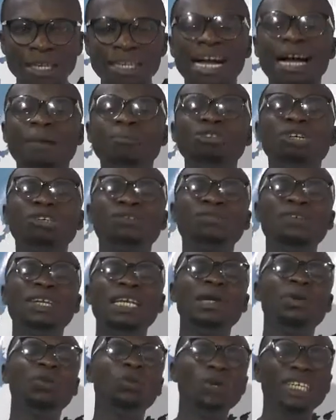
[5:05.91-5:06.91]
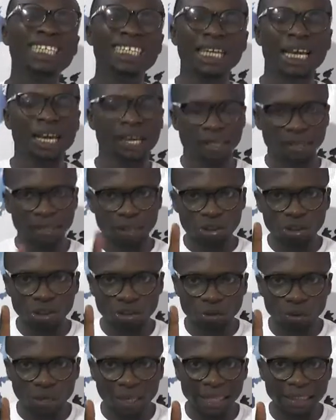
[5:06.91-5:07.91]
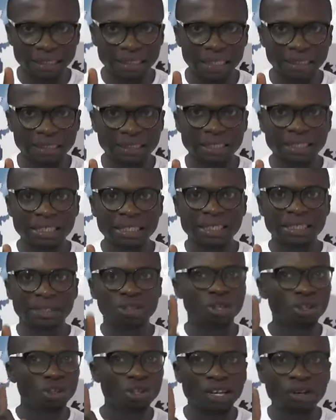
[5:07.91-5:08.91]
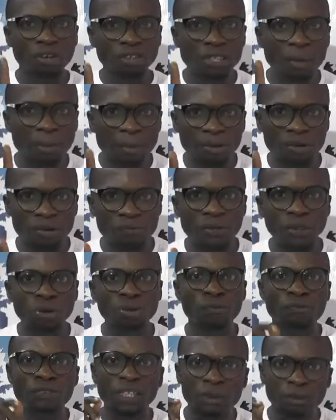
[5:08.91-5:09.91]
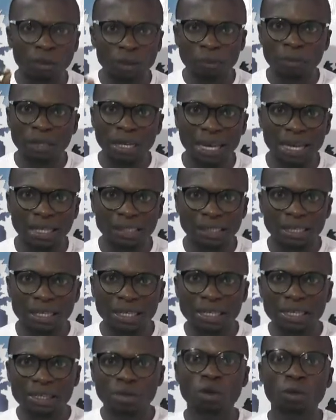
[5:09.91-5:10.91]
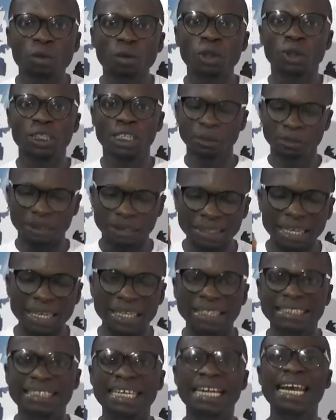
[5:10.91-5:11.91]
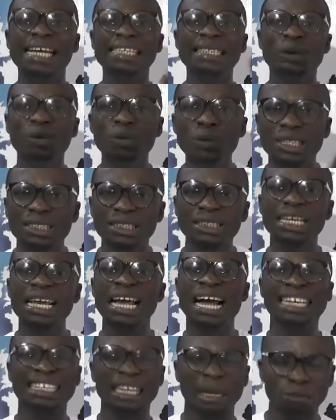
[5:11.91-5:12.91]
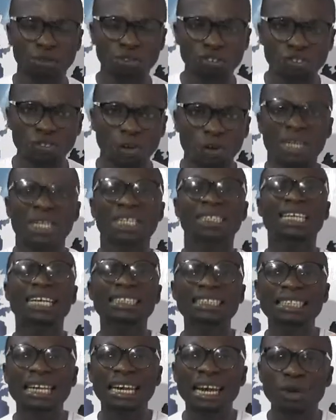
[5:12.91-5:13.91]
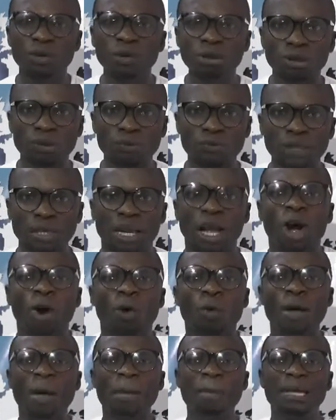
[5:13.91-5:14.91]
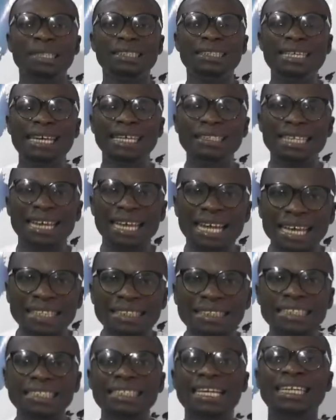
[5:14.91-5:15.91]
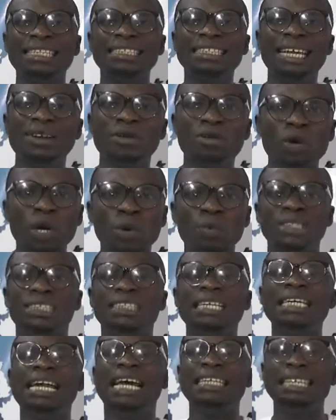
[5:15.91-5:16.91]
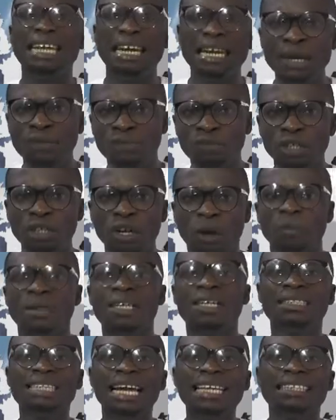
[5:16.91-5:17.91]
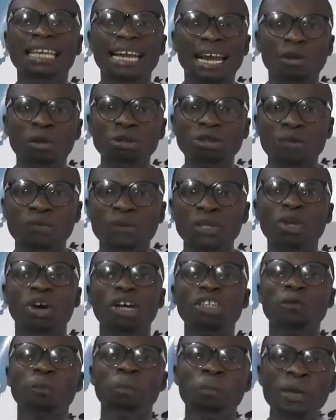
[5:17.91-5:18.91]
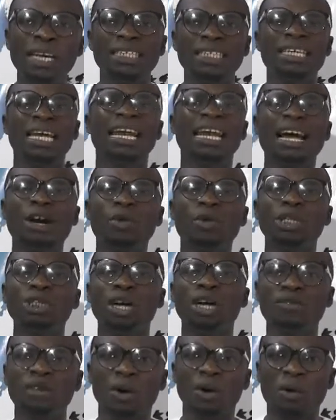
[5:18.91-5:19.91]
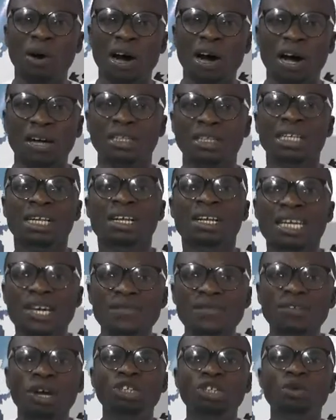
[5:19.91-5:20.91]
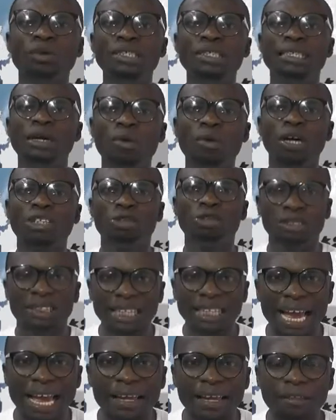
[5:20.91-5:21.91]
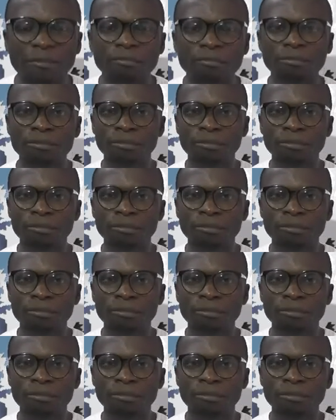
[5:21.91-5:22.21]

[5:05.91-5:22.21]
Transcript: I'm just feeling weak. Hey, don't talk like that. Don't, you are not a man of faith. Your faith must be loud. You must keep saying, you say, let the weak say, I am strong. That is the language of faith. When men say there's a casting down, we will say there's a lifting up. That's the language of faith. Don't speak the language of the word. Even though you will see what you say.